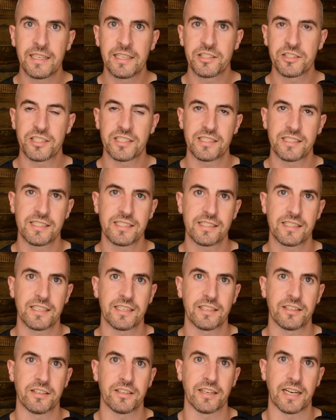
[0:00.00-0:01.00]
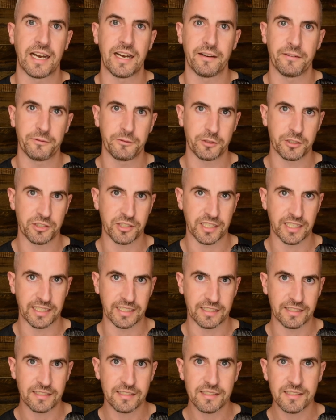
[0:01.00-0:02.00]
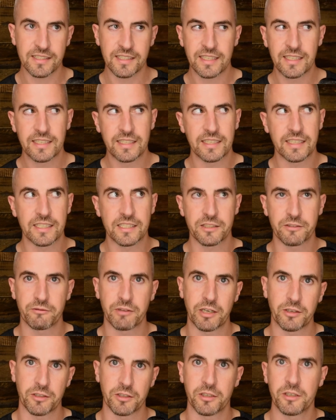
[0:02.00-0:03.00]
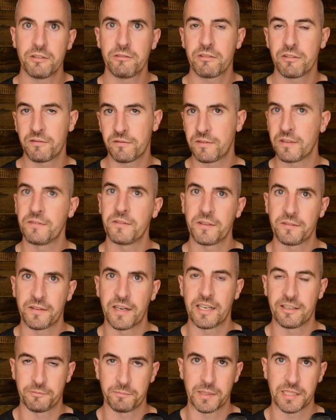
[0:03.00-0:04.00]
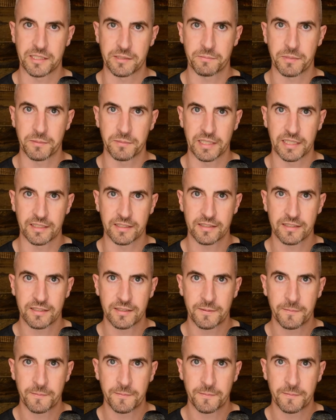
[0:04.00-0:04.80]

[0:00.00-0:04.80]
she sees that her average cadence is around 155 beats per minute.